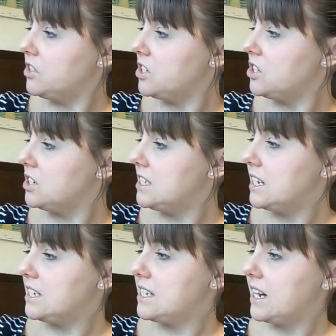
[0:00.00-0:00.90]
just
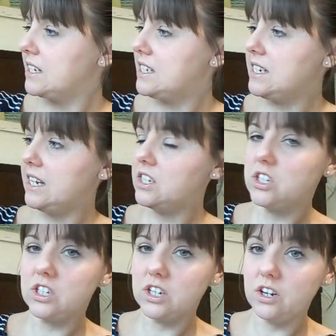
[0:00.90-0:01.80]
zigzag
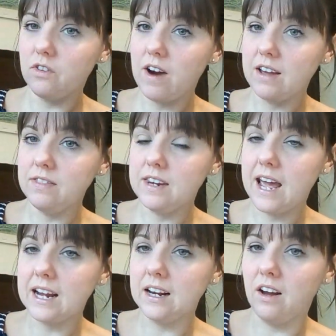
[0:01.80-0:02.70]
stitched around the
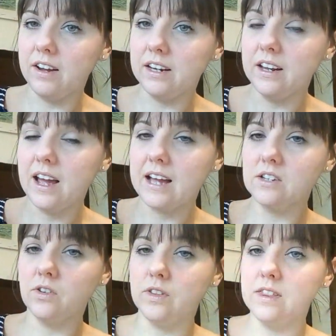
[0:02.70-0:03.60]
neckline
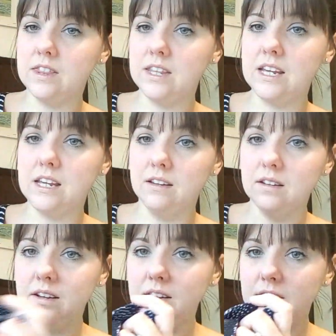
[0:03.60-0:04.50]
and on the
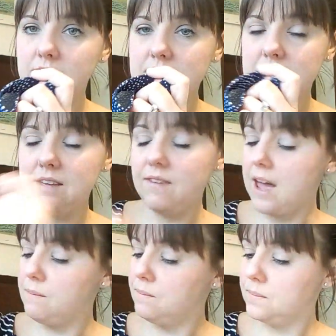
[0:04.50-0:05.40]
sleeve
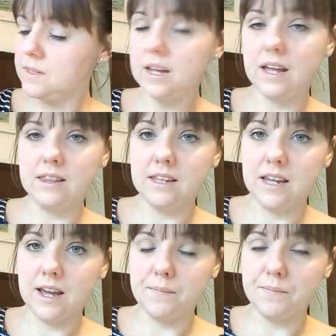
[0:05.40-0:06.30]
hems and
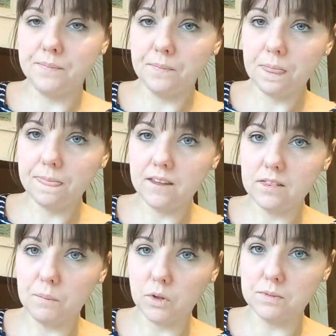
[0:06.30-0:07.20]

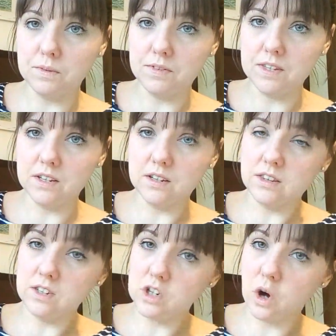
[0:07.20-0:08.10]
the bottom of the
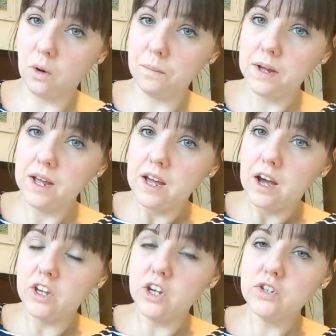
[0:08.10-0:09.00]
top.
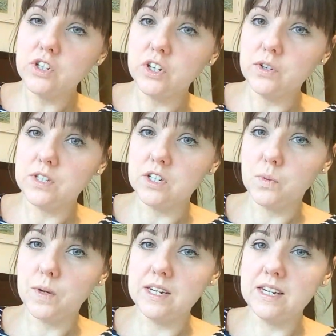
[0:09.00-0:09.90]
I usually use a
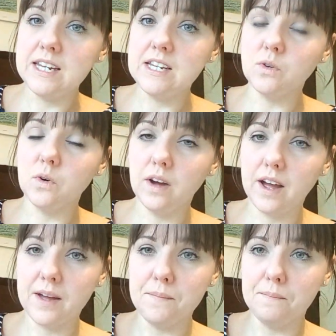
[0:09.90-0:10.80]
twin needle,
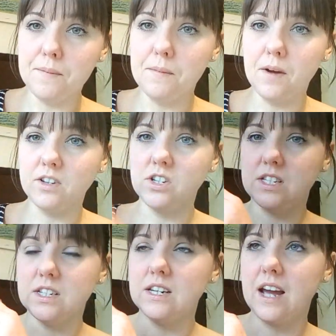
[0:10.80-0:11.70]
but I
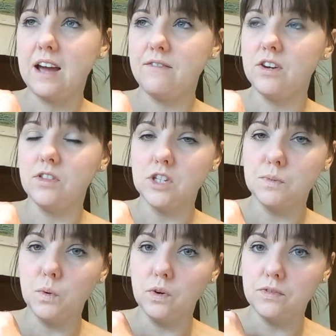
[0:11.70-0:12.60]
just didn't have another
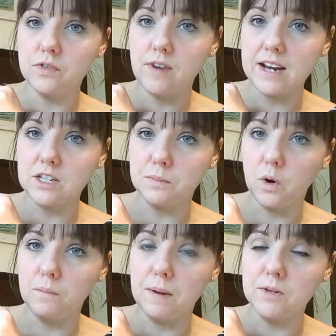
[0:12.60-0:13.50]
spool of thread to
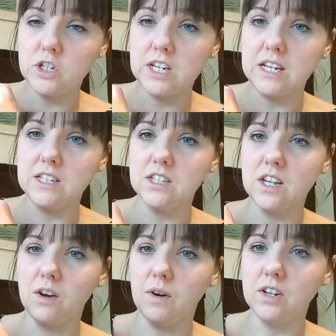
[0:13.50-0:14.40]
put on my machine,
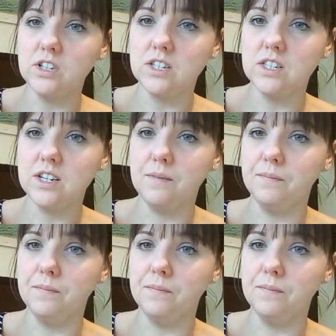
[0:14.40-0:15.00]
so I just